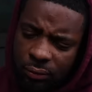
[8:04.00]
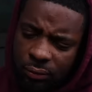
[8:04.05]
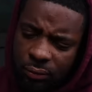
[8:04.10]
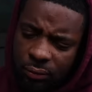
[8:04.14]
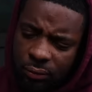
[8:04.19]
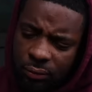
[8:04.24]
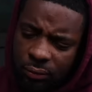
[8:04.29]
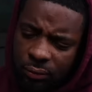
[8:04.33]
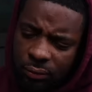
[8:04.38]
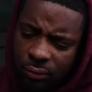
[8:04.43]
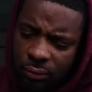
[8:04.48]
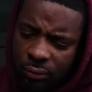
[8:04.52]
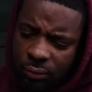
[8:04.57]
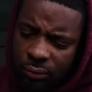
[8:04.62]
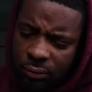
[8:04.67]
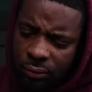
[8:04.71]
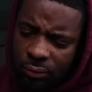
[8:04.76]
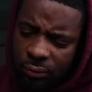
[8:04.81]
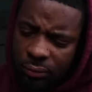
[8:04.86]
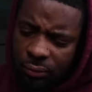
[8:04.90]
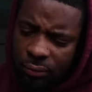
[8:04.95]

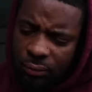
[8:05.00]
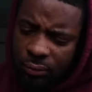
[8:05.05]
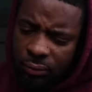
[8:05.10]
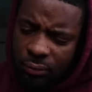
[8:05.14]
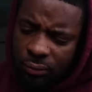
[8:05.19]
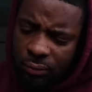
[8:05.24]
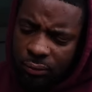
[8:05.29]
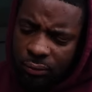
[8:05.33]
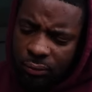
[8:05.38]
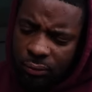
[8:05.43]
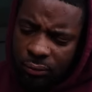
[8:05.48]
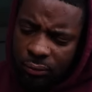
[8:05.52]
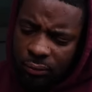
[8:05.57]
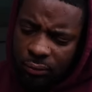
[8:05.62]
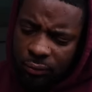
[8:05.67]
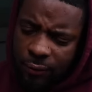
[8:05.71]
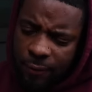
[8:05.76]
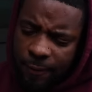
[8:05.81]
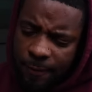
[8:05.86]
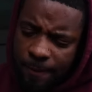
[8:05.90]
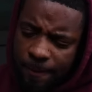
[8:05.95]

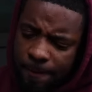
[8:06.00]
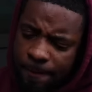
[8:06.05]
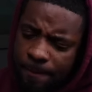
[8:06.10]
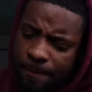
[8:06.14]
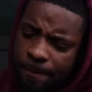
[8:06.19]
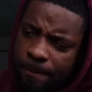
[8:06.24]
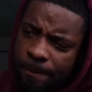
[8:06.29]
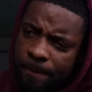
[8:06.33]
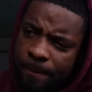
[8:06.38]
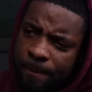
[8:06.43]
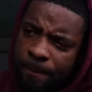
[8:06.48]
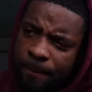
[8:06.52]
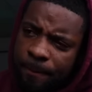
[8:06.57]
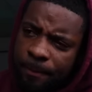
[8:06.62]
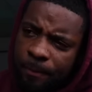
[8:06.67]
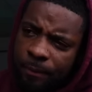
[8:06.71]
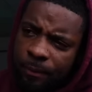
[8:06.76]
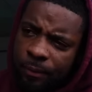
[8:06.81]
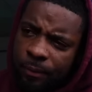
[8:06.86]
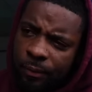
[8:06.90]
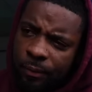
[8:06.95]

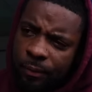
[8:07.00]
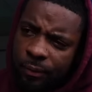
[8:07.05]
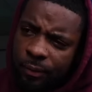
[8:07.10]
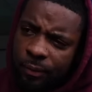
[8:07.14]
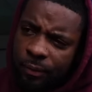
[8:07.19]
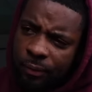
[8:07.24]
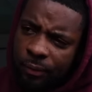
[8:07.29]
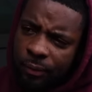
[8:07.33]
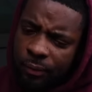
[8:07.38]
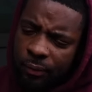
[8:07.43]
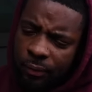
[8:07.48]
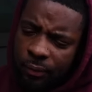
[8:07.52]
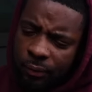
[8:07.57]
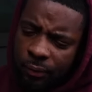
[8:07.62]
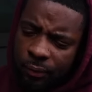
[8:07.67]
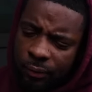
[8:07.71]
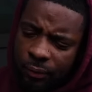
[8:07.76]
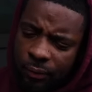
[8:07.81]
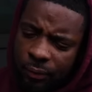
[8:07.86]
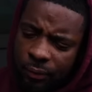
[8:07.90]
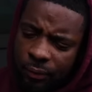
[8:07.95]

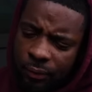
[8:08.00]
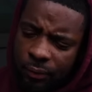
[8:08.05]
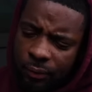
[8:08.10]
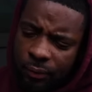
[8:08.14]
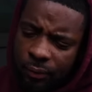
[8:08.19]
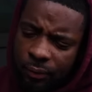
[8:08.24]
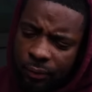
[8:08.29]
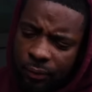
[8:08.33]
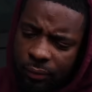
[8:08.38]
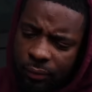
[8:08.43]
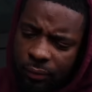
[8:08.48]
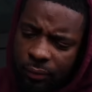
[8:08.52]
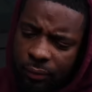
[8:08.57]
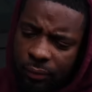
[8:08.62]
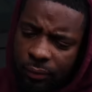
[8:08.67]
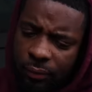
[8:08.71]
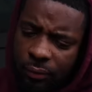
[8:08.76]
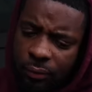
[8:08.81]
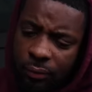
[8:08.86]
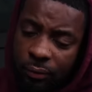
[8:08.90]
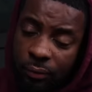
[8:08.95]

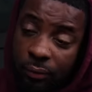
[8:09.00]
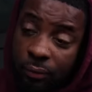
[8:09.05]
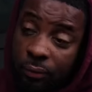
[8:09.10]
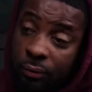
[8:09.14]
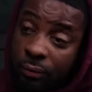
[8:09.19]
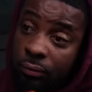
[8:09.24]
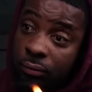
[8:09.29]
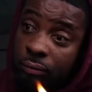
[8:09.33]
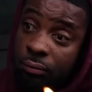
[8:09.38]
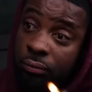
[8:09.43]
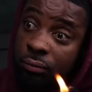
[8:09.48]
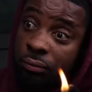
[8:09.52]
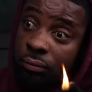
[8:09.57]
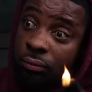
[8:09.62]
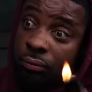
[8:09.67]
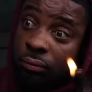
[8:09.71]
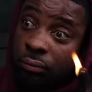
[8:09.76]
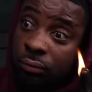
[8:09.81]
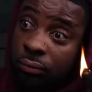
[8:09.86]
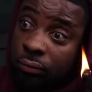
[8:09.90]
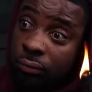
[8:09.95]

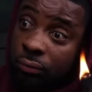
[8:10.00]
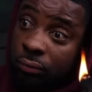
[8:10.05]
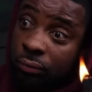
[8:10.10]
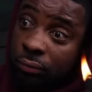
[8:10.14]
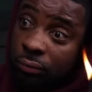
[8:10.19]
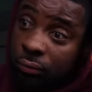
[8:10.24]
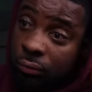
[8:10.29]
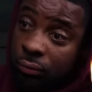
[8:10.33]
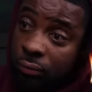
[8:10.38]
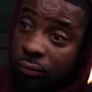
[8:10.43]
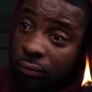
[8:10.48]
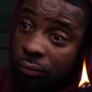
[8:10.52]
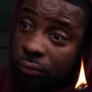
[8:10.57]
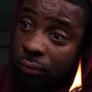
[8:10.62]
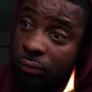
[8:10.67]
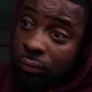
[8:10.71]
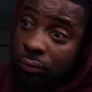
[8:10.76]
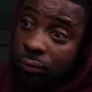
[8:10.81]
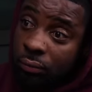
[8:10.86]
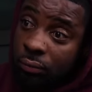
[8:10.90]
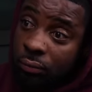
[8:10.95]

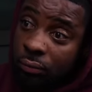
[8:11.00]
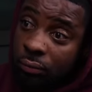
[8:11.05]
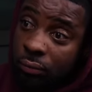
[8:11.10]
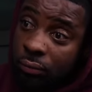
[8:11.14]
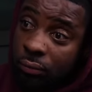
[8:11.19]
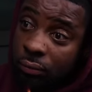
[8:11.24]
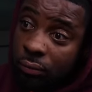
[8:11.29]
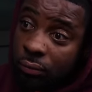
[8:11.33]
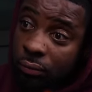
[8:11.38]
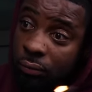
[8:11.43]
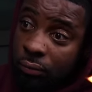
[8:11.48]
The person shown says nothing.